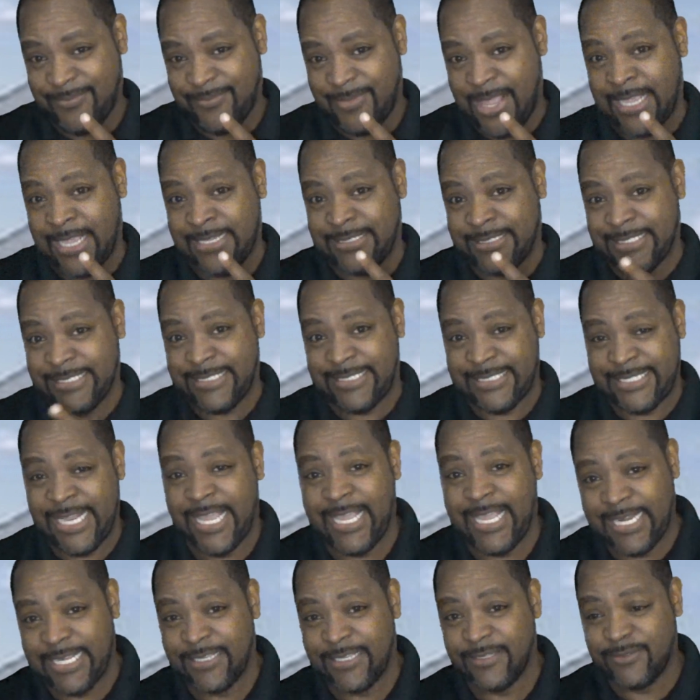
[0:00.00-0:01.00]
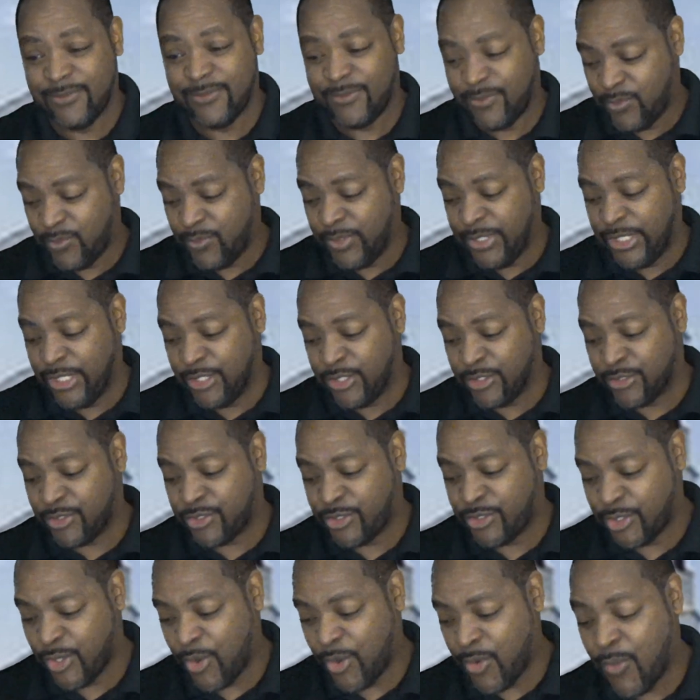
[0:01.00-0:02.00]
as is stated, we need to
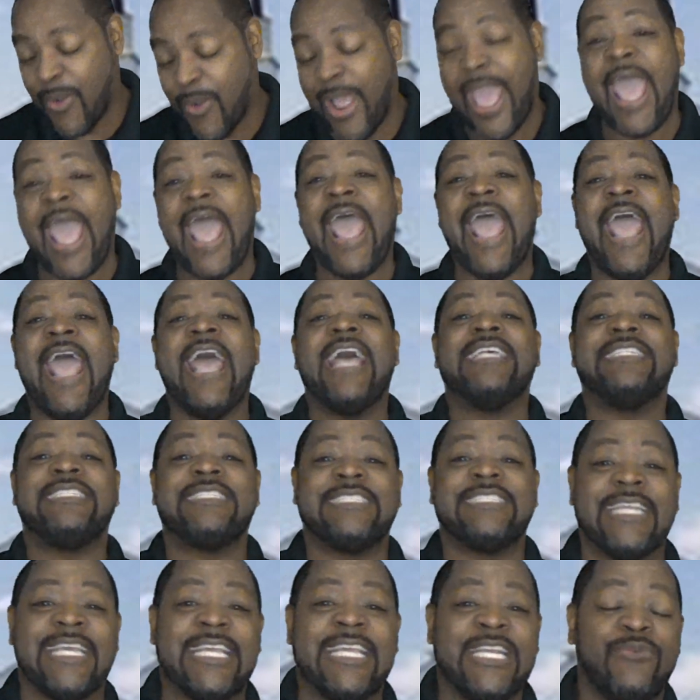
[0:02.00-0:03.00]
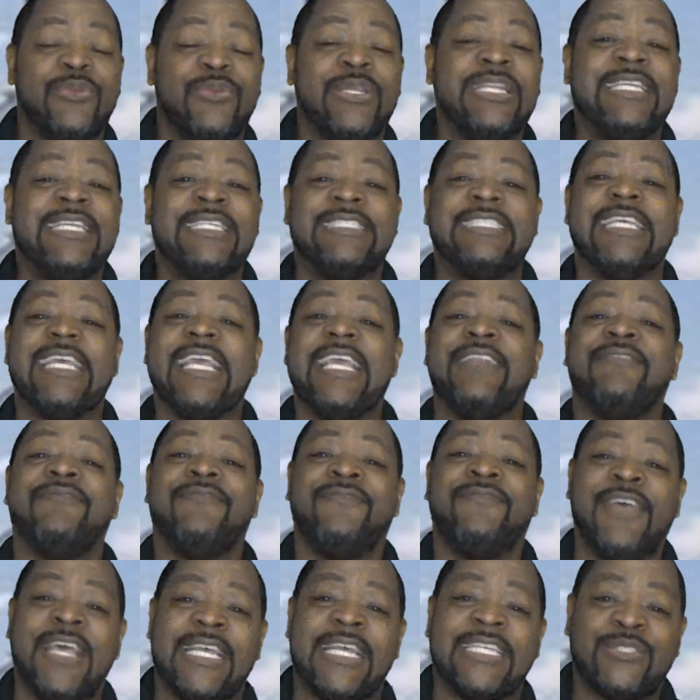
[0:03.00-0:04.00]
sow as stated. We need to
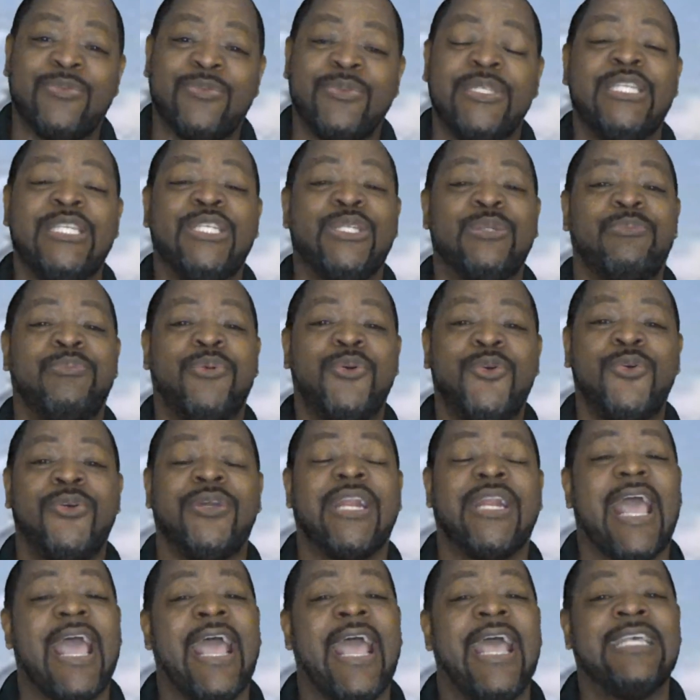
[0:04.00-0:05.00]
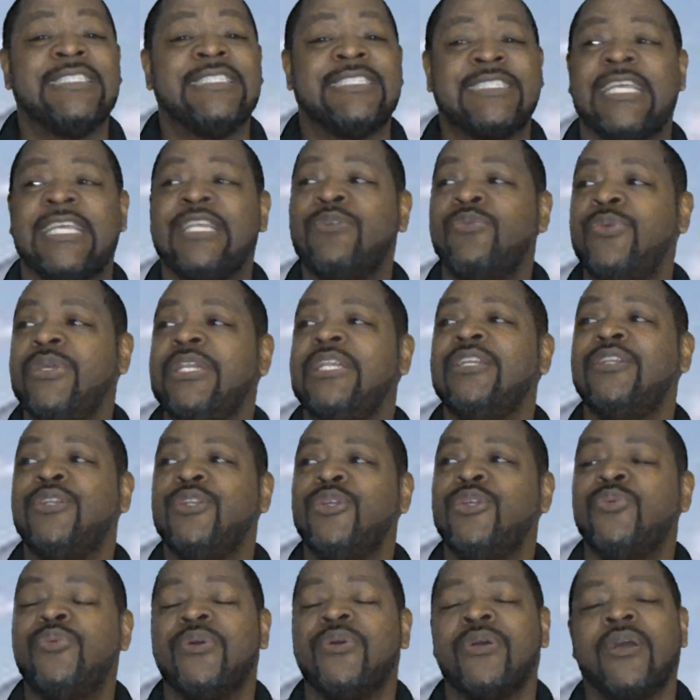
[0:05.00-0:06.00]
invest. We need to pour in as stated. We need
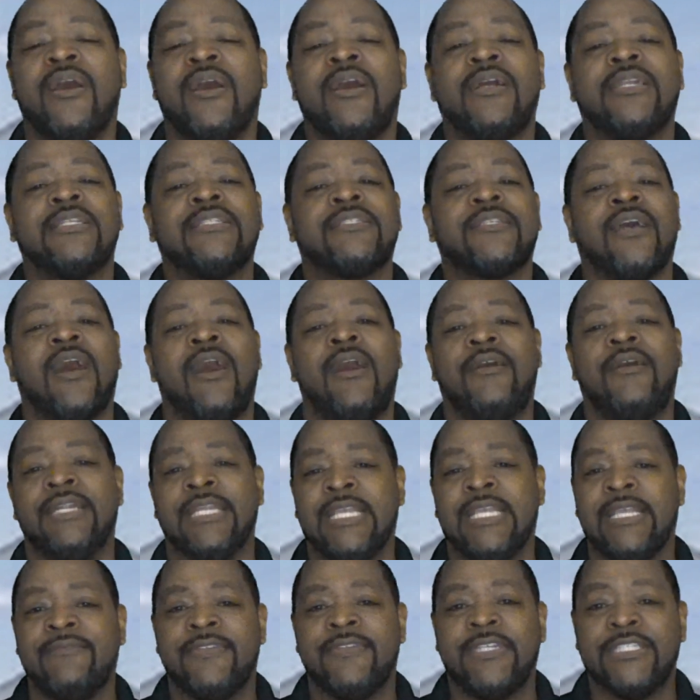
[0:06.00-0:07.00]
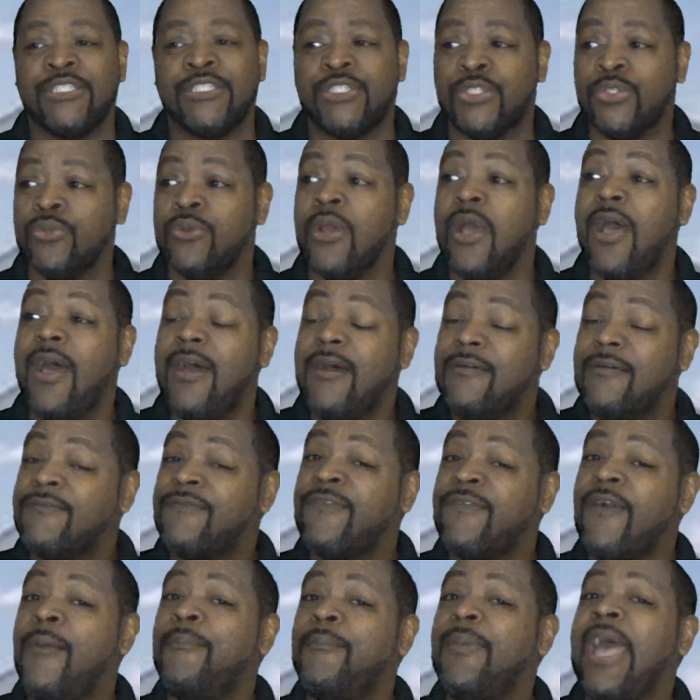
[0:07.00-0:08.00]
to do what God is calling and giving us to do
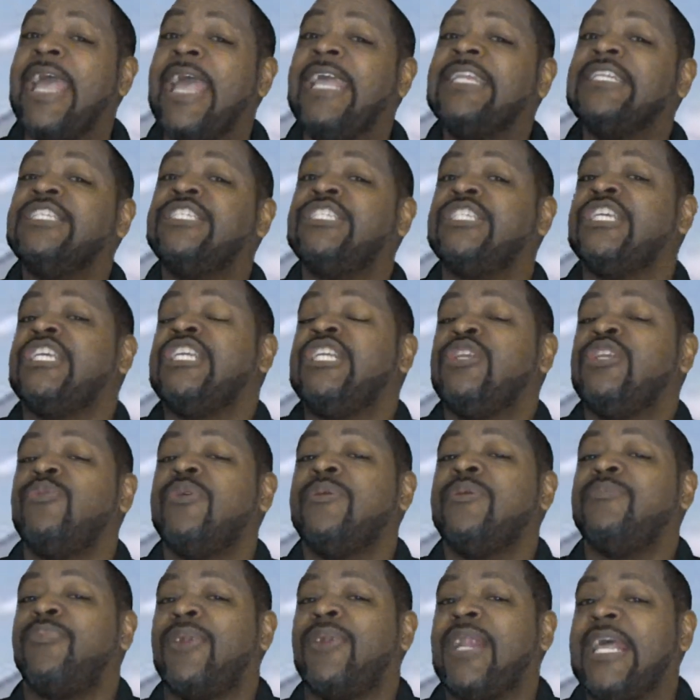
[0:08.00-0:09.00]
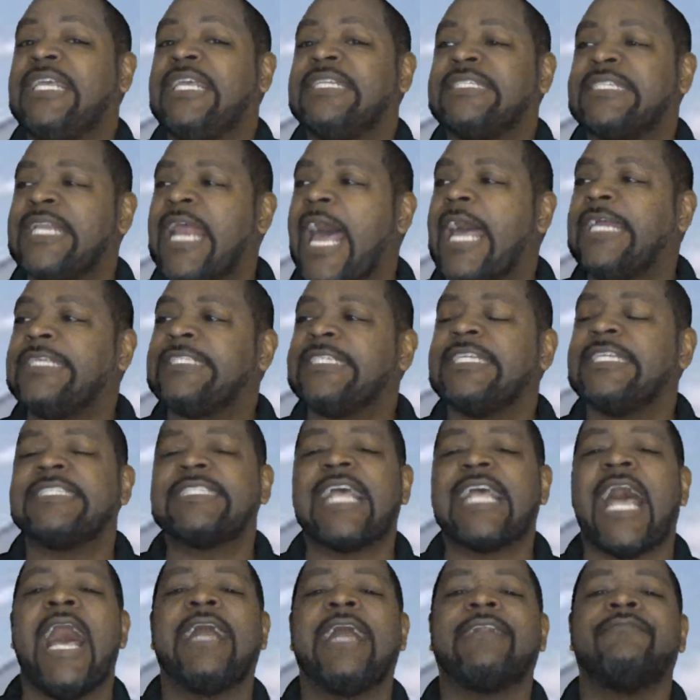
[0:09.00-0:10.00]
from a genuine place, not
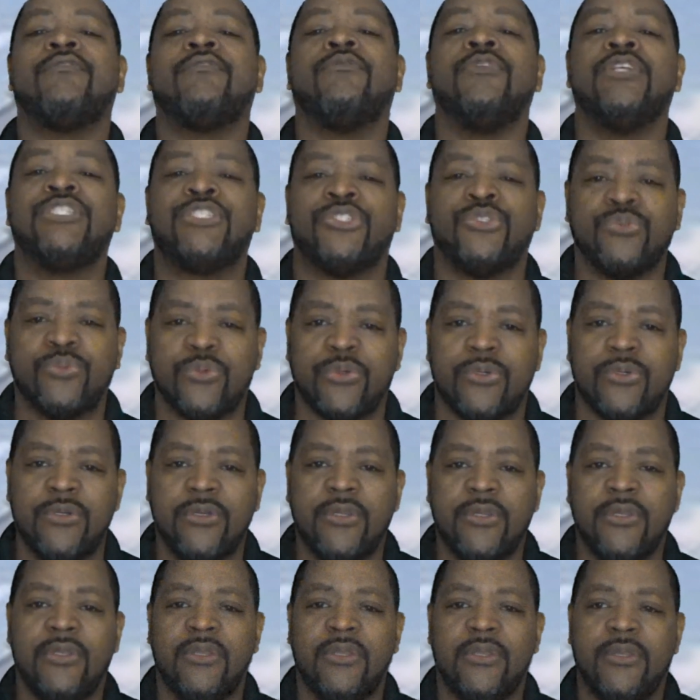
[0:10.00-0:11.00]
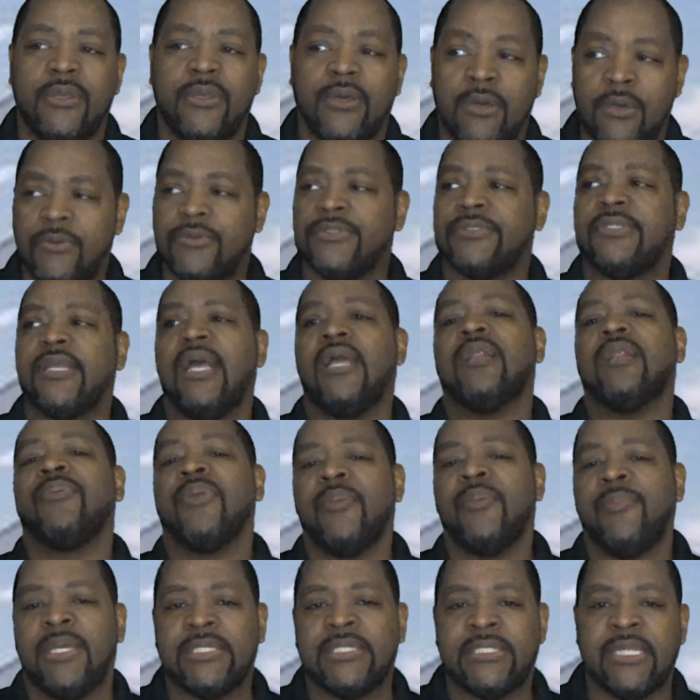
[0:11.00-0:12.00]
just out of ritual. Oh, it's time to
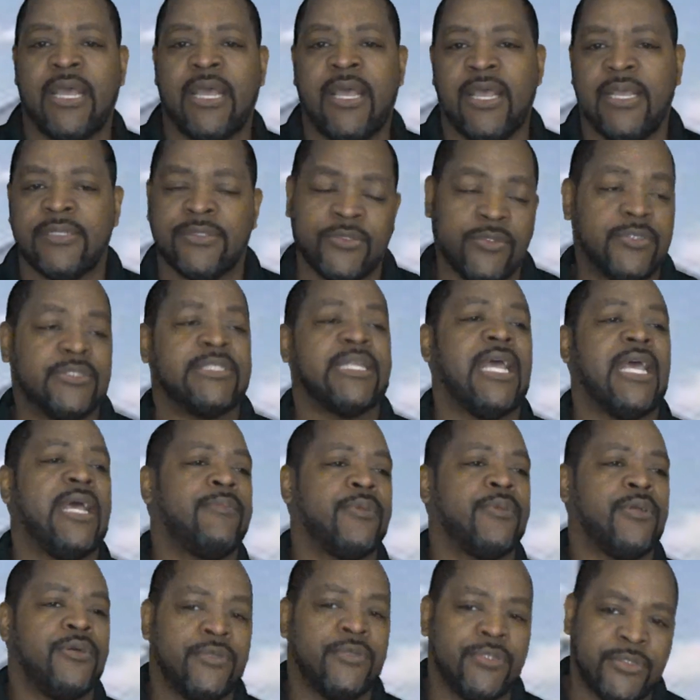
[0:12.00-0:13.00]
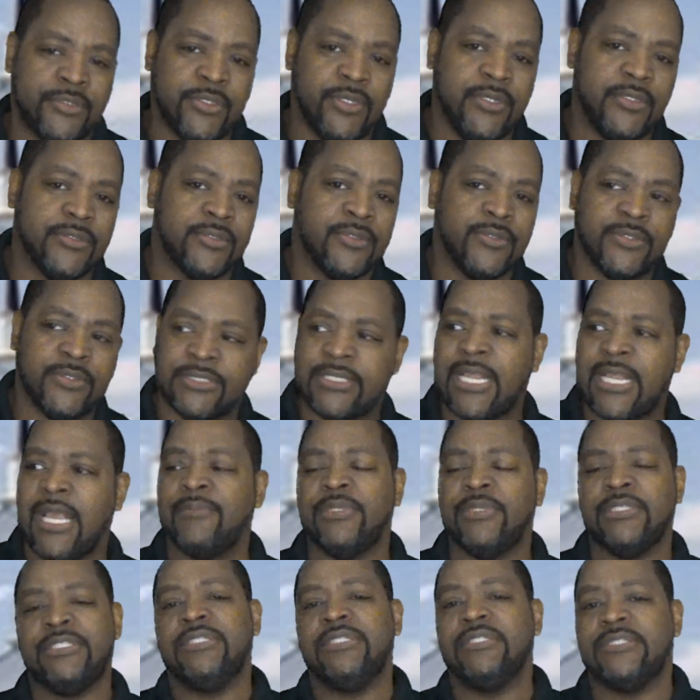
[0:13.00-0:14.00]
pay my tithes. Oh, it's time to go to church. Oh, it's
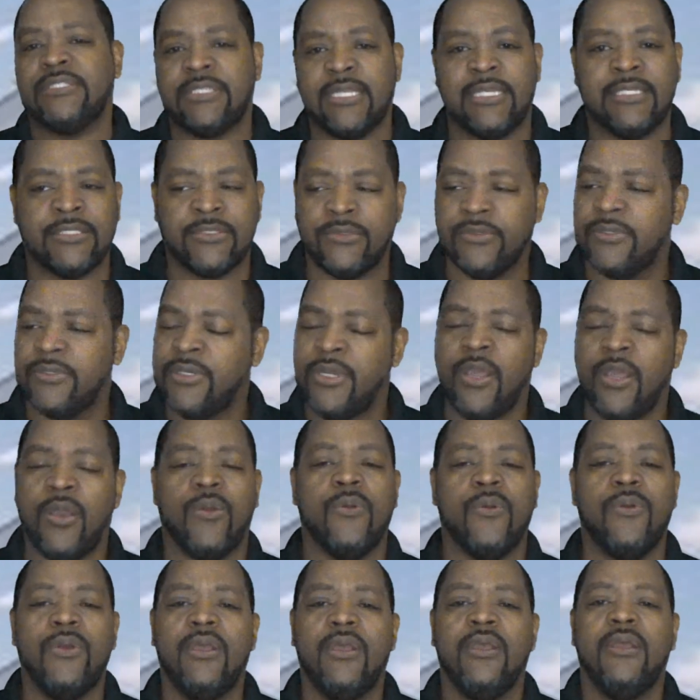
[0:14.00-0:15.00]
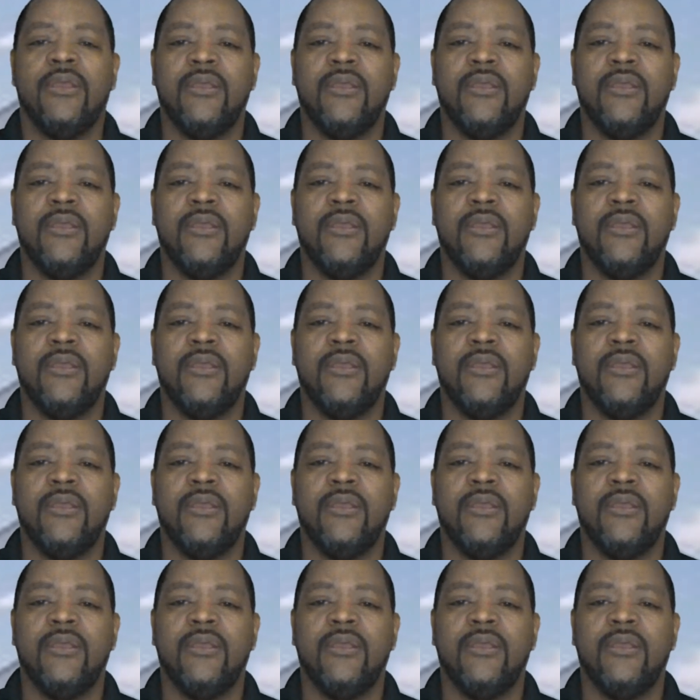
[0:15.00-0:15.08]
time to teach Sanskrit. No